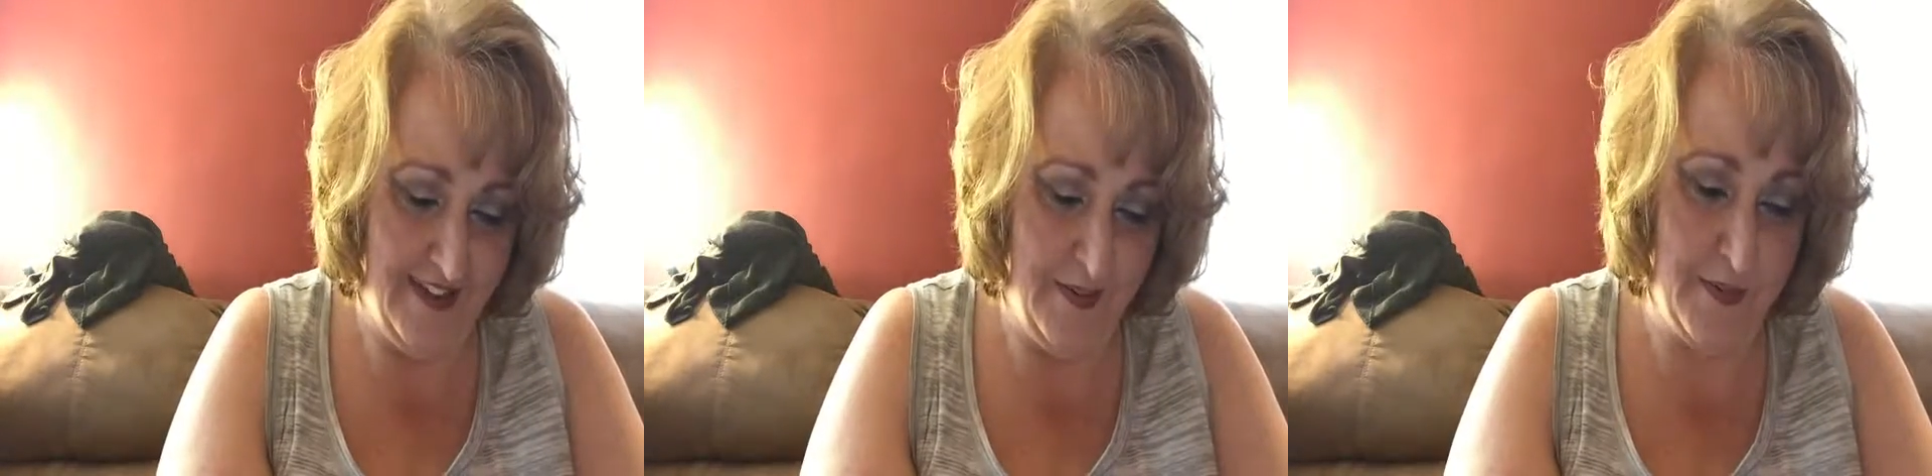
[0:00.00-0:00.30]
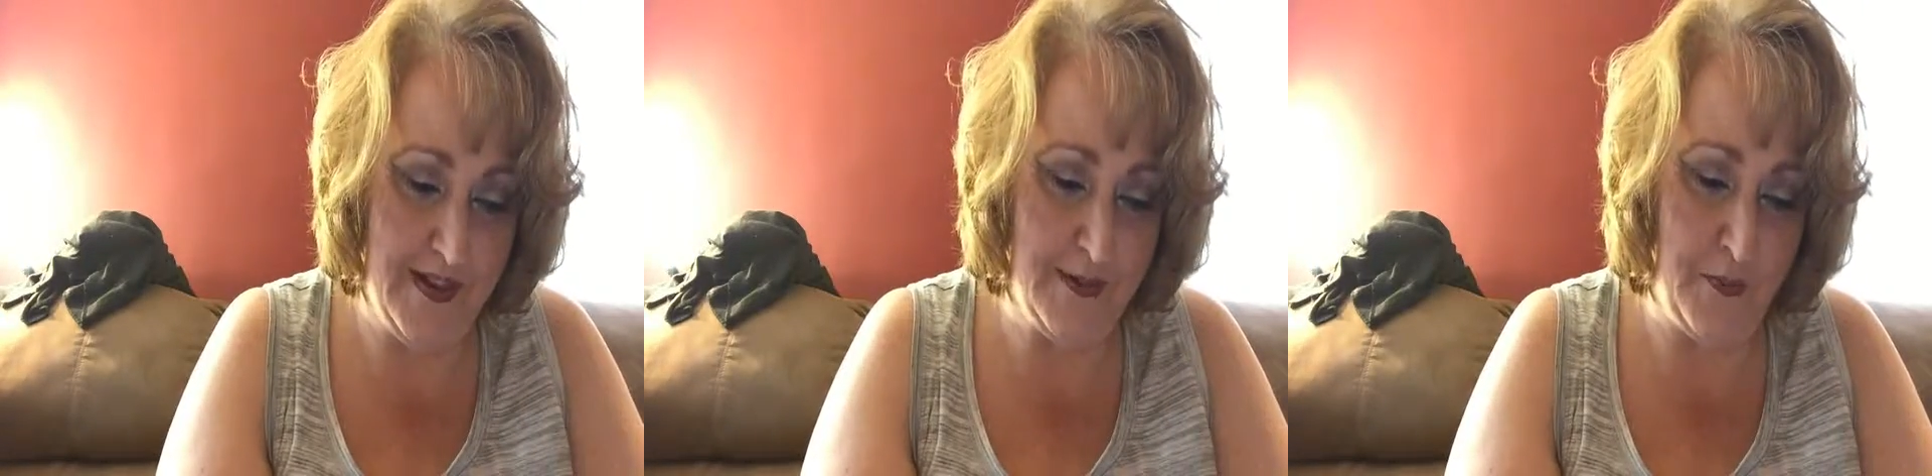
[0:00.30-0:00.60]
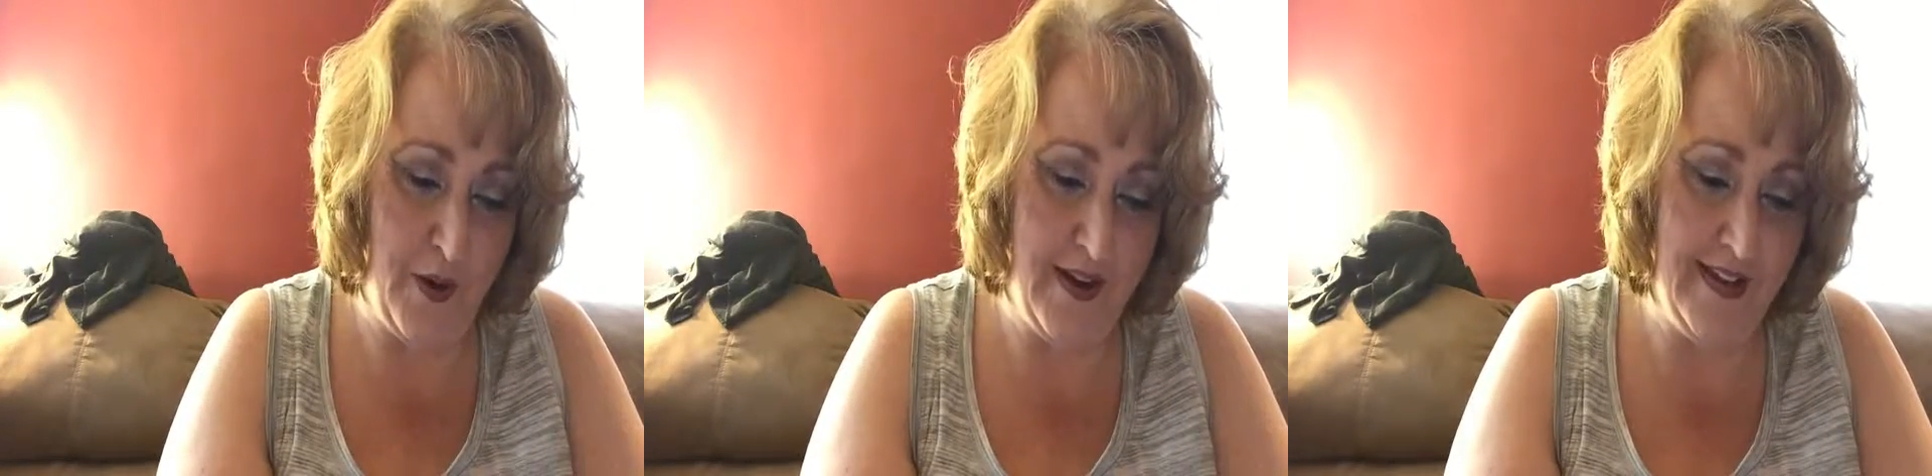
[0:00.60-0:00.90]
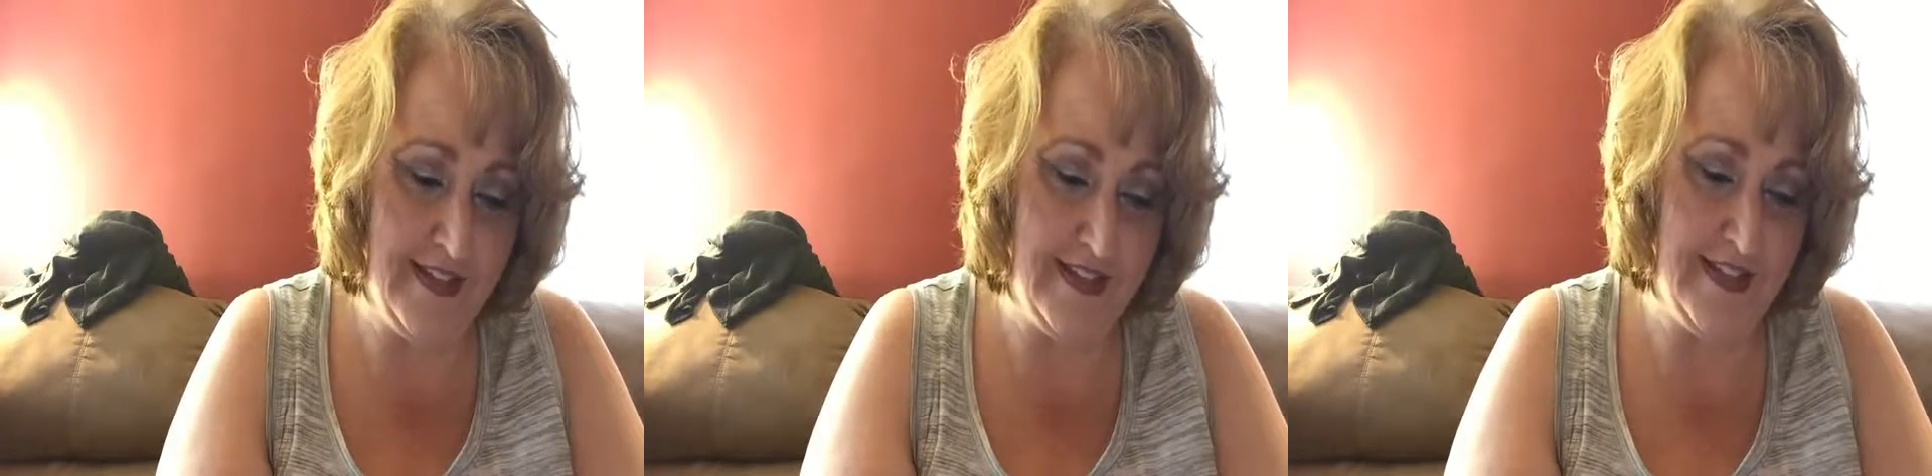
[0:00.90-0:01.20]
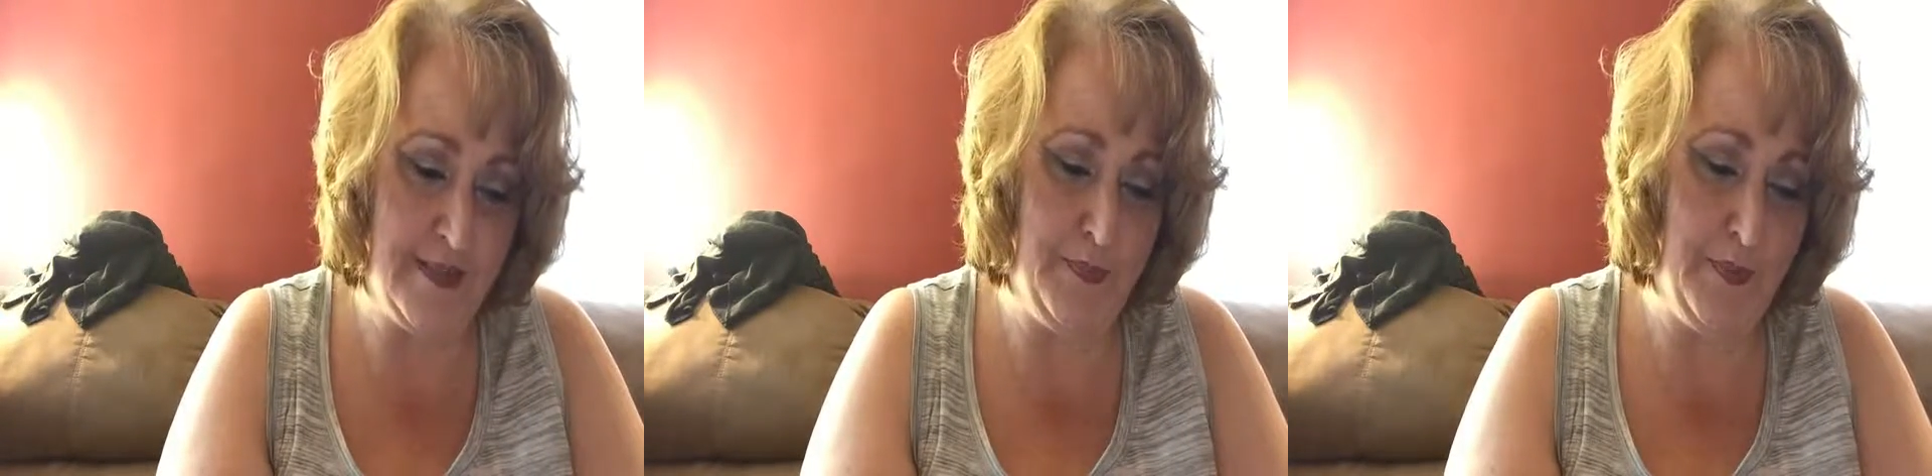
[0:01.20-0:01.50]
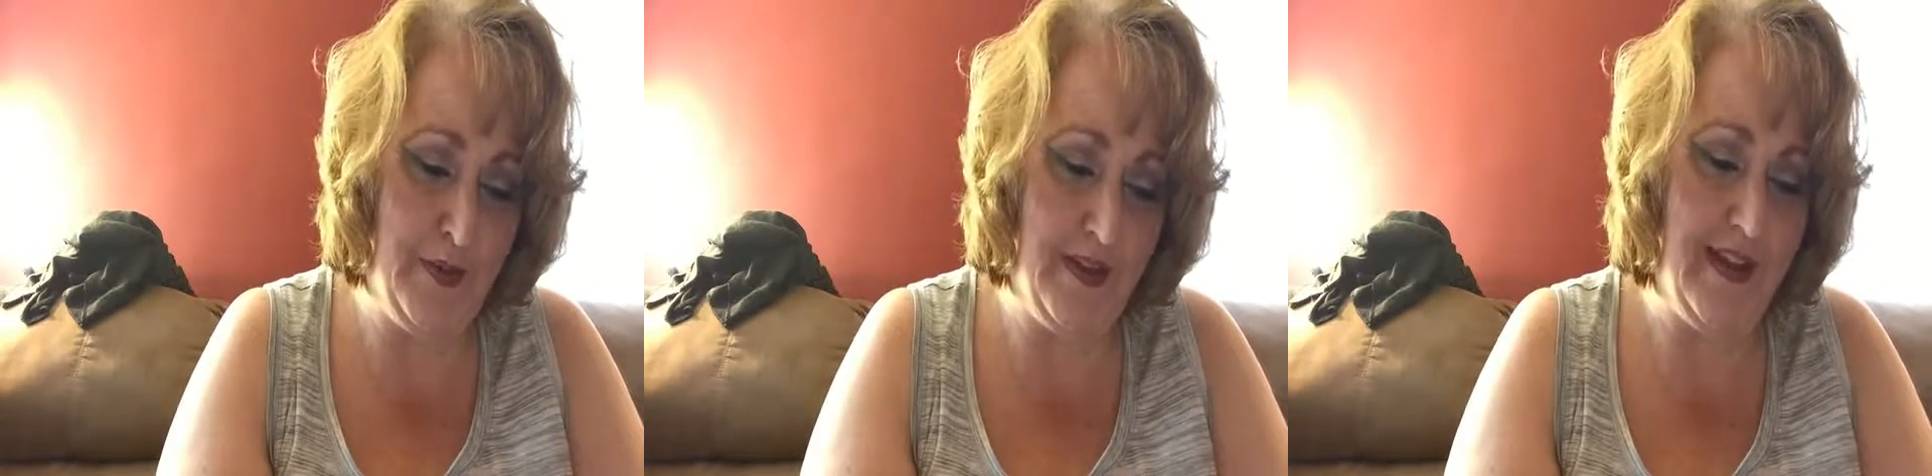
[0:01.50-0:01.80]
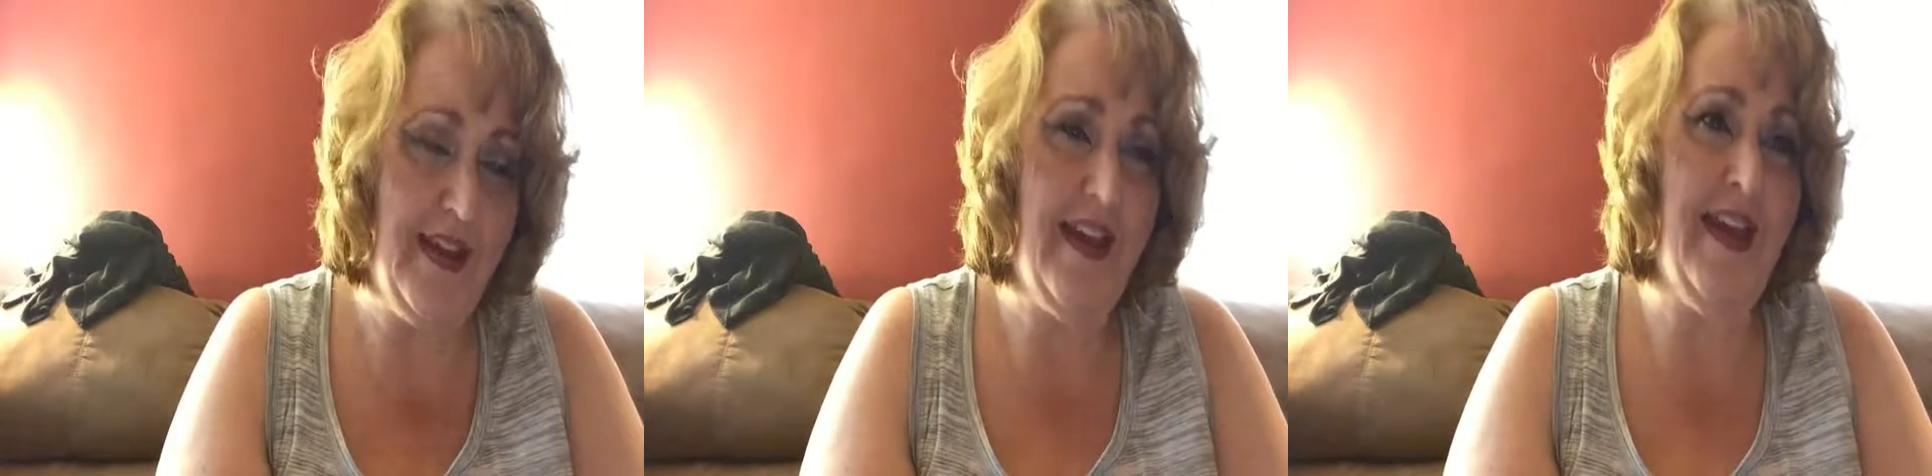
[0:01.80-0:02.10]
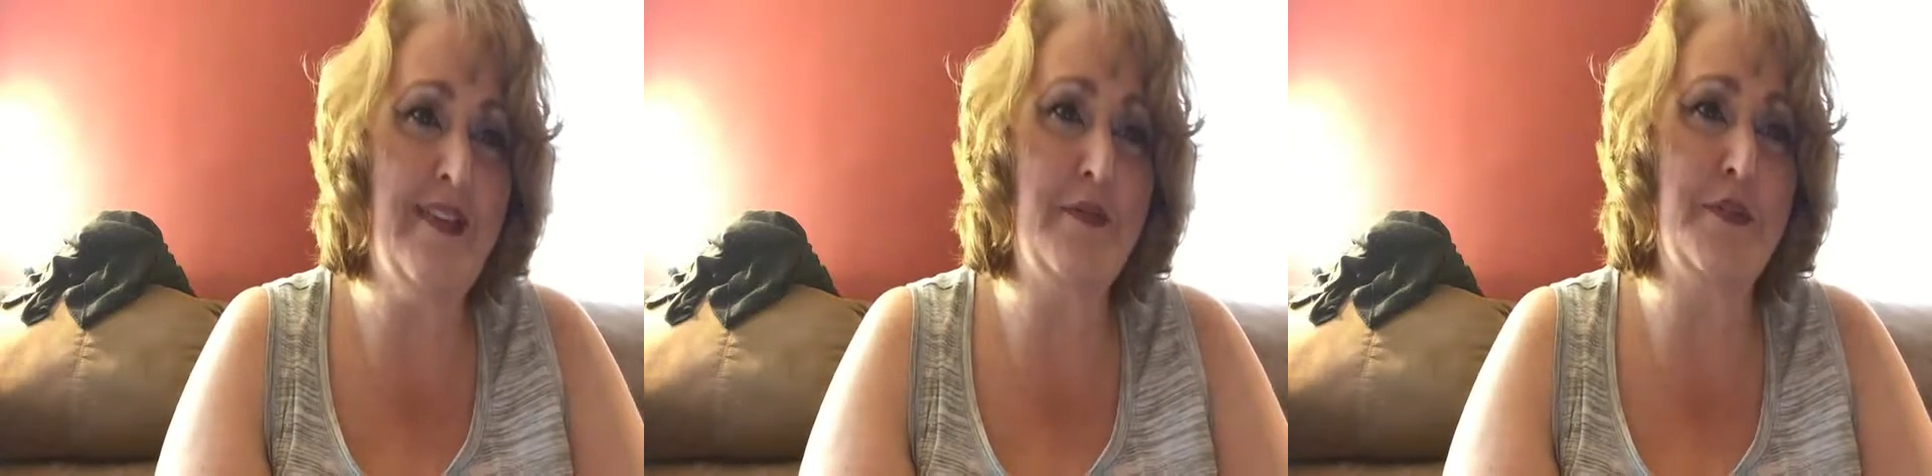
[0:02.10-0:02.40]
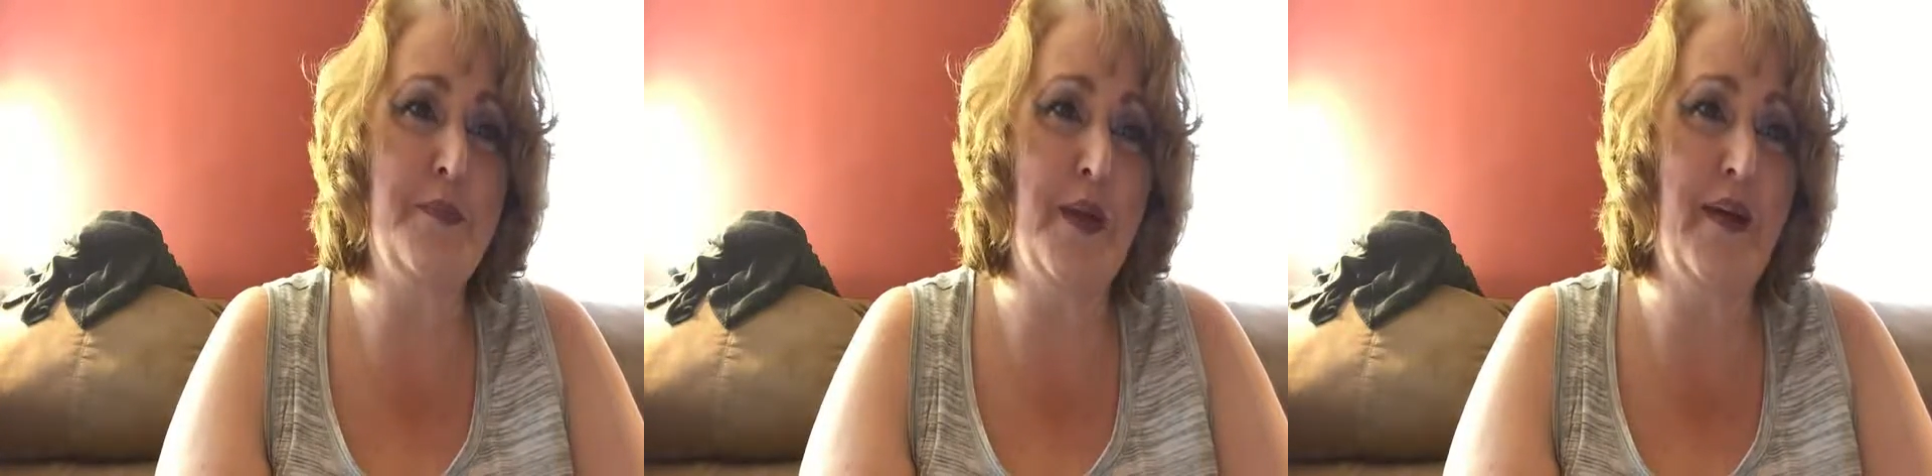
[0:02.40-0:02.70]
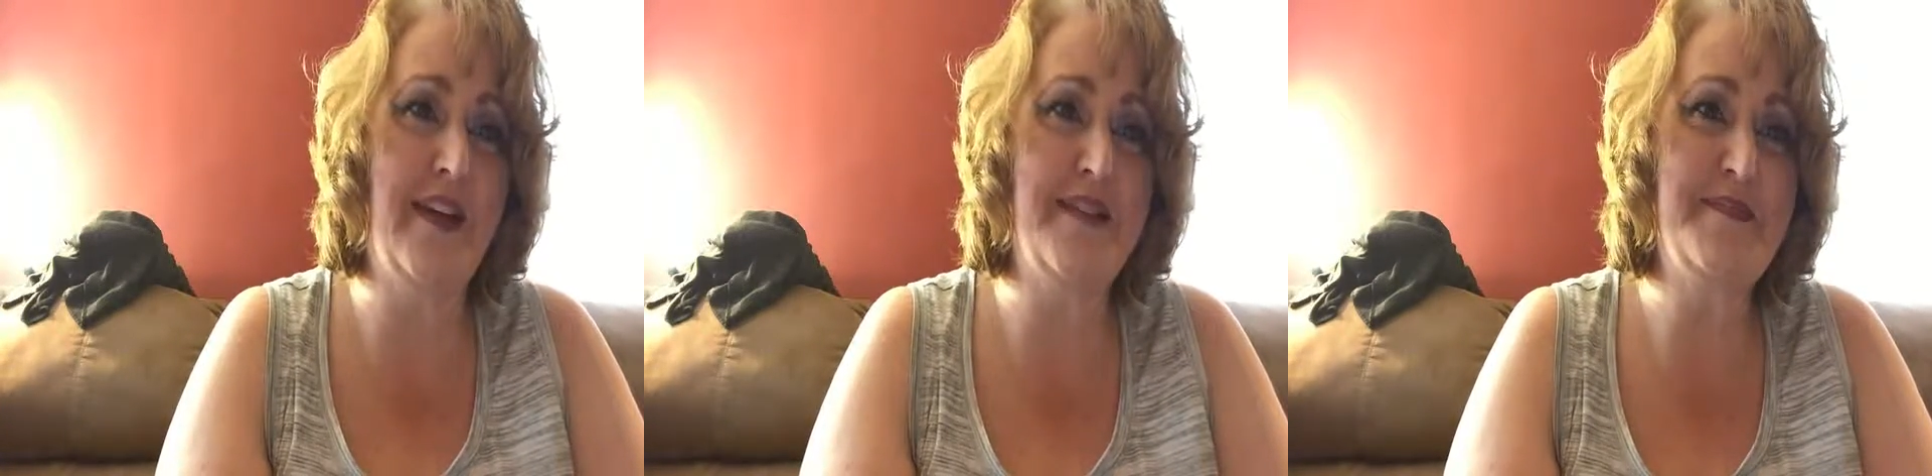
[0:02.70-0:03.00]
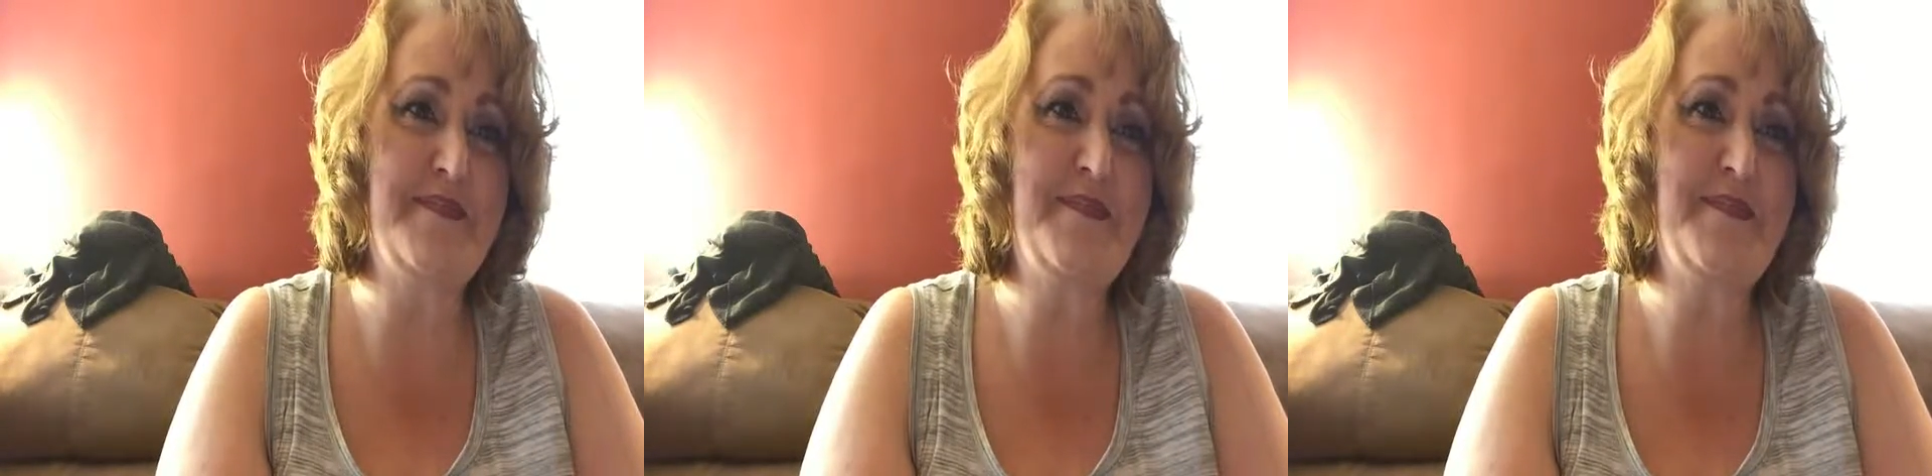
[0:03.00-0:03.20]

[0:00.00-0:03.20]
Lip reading: was brought into this book, and that was Merrick.